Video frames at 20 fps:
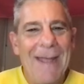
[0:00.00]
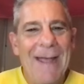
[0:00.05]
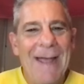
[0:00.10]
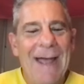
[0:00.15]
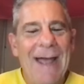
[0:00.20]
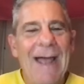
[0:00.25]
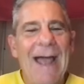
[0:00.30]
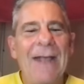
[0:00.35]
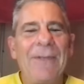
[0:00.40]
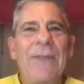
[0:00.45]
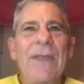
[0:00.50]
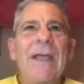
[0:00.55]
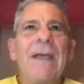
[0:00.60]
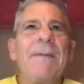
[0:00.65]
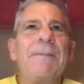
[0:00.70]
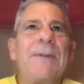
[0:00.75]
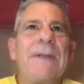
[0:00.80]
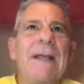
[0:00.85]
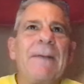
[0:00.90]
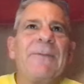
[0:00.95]
I think
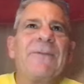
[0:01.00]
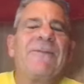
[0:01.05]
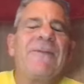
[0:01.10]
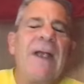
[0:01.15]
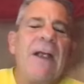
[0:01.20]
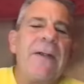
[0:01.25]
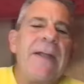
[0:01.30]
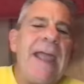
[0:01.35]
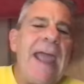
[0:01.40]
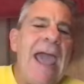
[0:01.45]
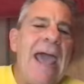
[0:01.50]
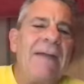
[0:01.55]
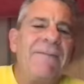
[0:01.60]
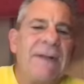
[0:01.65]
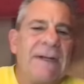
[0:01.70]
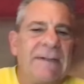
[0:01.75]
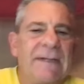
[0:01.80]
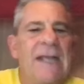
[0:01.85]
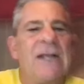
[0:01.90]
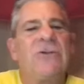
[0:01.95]
it becomes very
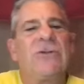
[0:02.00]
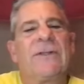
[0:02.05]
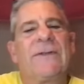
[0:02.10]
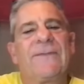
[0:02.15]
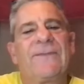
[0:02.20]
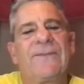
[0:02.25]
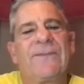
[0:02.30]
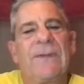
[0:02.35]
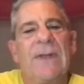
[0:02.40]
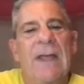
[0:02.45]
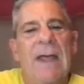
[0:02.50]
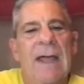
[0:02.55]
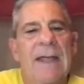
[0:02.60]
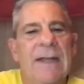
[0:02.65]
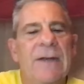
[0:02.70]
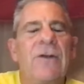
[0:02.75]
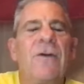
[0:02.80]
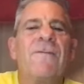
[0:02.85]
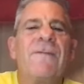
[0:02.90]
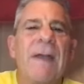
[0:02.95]
advantageous
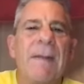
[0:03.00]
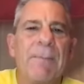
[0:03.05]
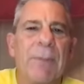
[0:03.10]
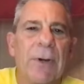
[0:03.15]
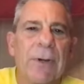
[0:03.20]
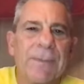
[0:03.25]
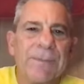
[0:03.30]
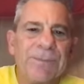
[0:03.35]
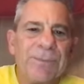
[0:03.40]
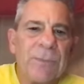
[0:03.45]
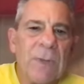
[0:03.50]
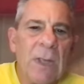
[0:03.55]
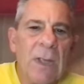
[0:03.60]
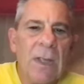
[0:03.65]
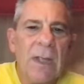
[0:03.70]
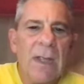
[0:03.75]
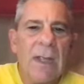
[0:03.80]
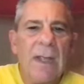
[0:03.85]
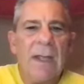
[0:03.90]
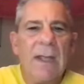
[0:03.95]
in November.
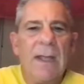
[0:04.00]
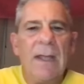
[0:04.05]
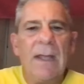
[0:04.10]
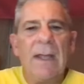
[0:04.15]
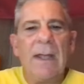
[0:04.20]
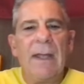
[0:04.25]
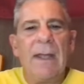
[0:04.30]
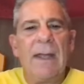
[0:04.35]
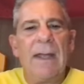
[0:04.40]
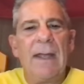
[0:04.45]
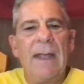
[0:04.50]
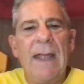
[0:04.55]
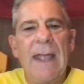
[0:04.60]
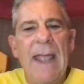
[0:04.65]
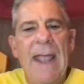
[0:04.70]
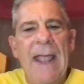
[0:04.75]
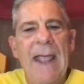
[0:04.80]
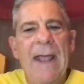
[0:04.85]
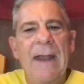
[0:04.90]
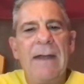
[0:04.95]

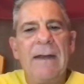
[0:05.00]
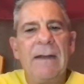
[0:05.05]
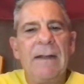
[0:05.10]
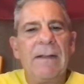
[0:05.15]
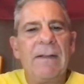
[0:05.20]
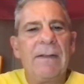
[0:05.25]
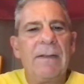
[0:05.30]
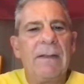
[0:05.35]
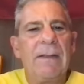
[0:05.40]
And